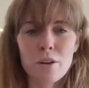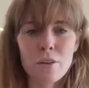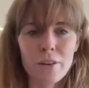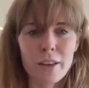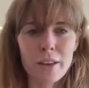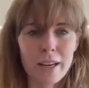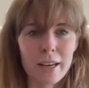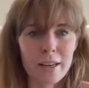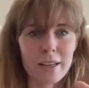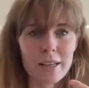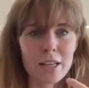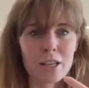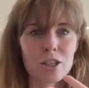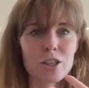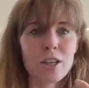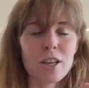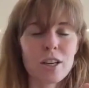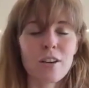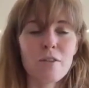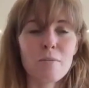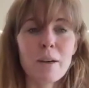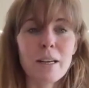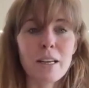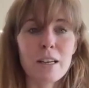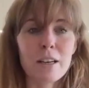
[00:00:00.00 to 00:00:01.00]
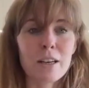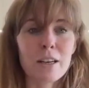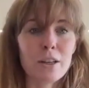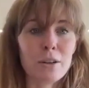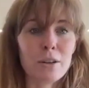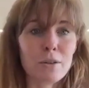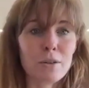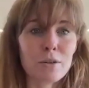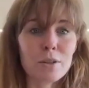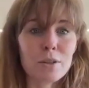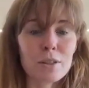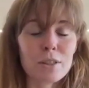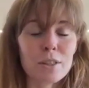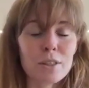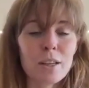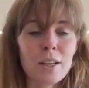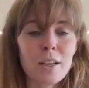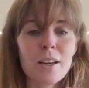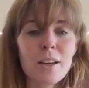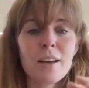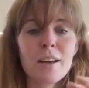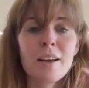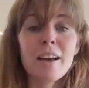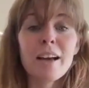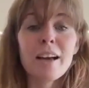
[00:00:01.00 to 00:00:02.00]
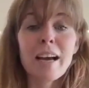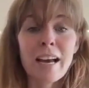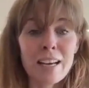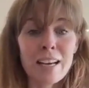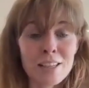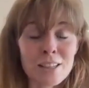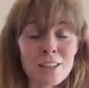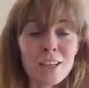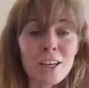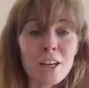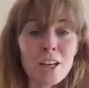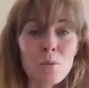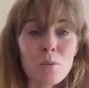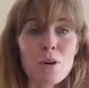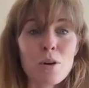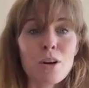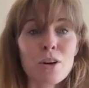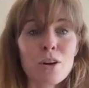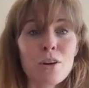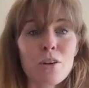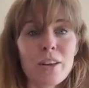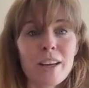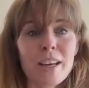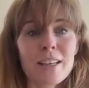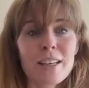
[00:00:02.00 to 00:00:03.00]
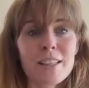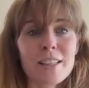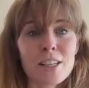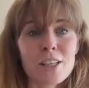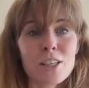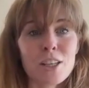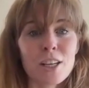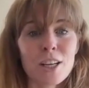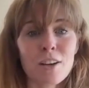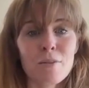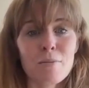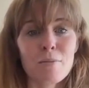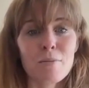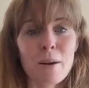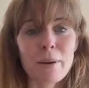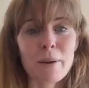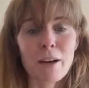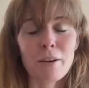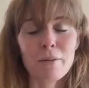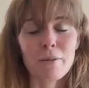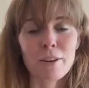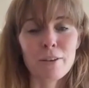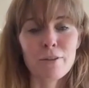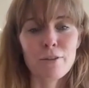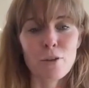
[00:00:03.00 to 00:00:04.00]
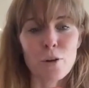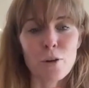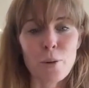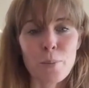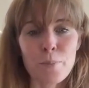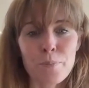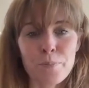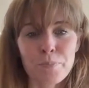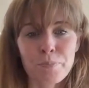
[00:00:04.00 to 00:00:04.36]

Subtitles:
the conditioning of my glutes, and I can work on the conditioning of my pelvic floor.